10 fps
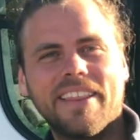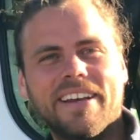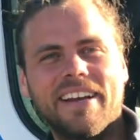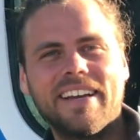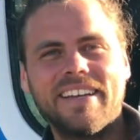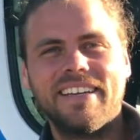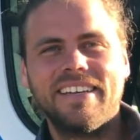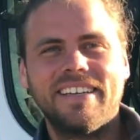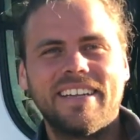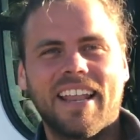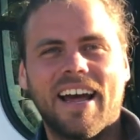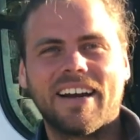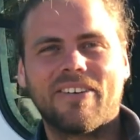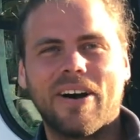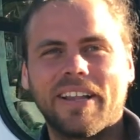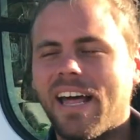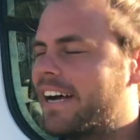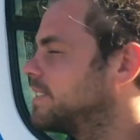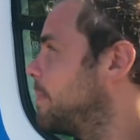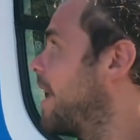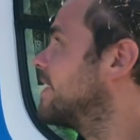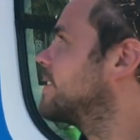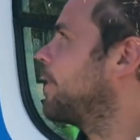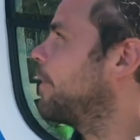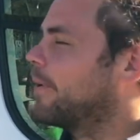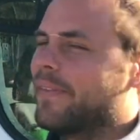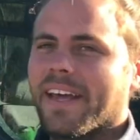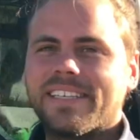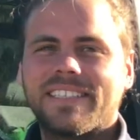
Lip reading: a large amount of solar on there.